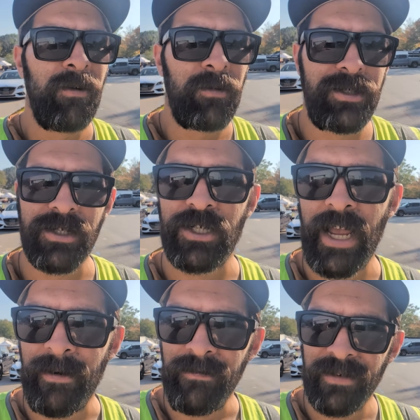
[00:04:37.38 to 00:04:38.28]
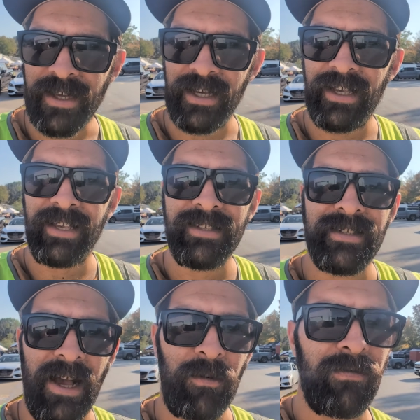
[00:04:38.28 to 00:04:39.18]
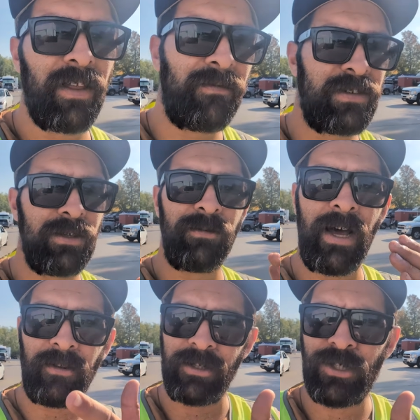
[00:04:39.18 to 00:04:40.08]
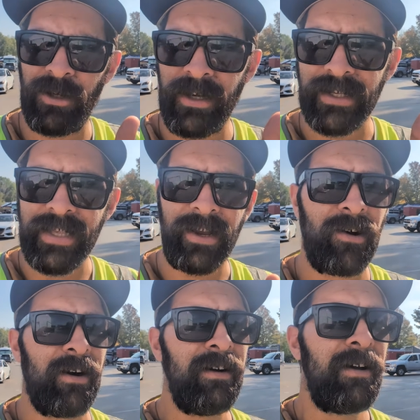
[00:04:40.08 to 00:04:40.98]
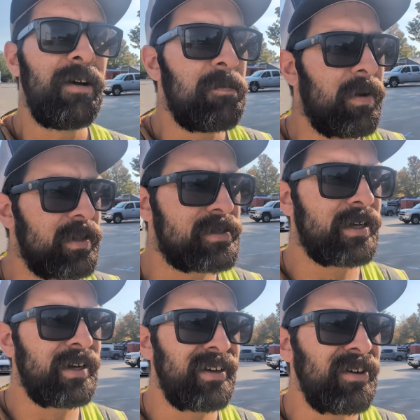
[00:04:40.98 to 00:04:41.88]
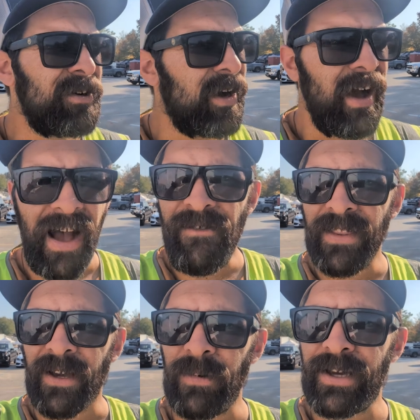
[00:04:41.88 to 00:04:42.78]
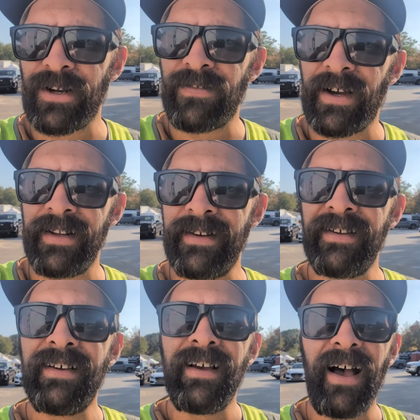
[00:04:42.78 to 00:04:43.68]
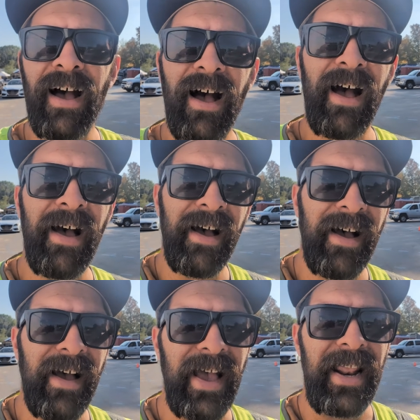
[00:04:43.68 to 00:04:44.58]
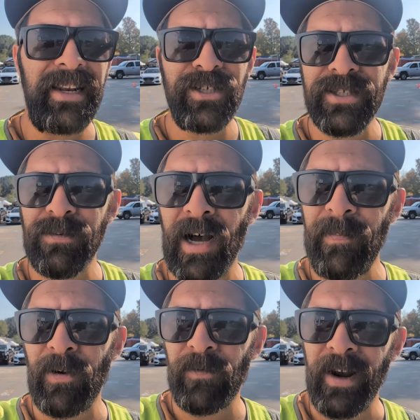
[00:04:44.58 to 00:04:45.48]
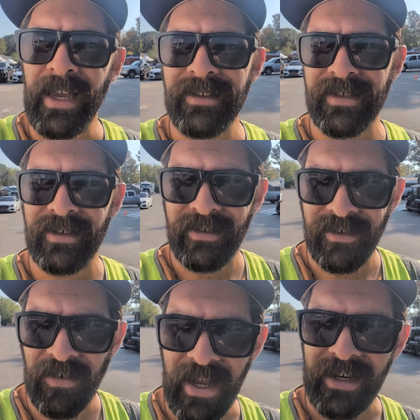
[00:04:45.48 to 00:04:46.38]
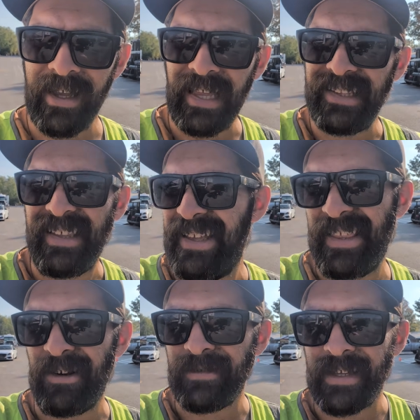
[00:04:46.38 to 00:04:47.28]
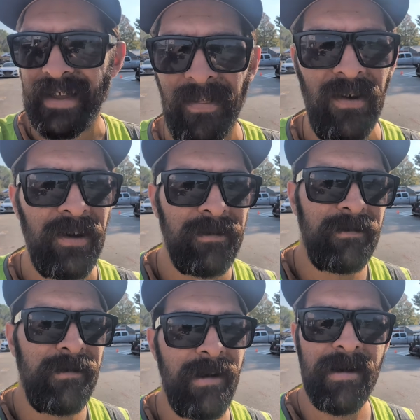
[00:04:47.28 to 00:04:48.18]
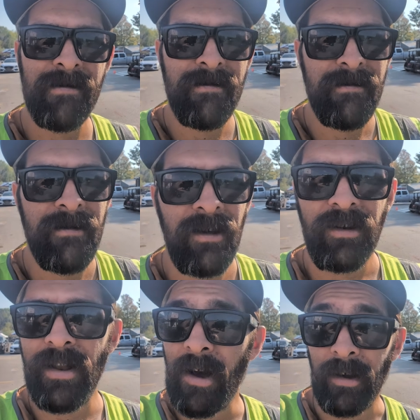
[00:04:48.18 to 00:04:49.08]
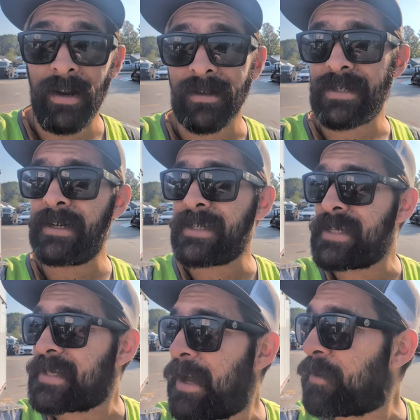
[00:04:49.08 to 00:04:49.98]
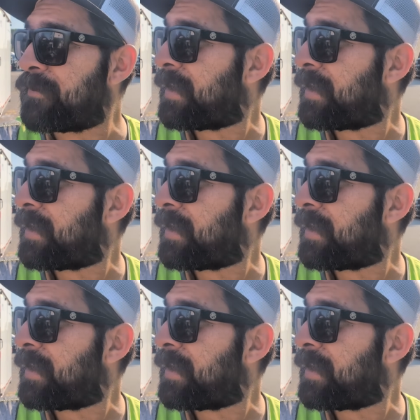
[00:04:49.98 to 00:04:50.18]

which is a shame because I would have loved to not only show you guys that car, but I feel like we could have done an engine swap overnight, right? They don't take that long. No, in all seriousness, I would have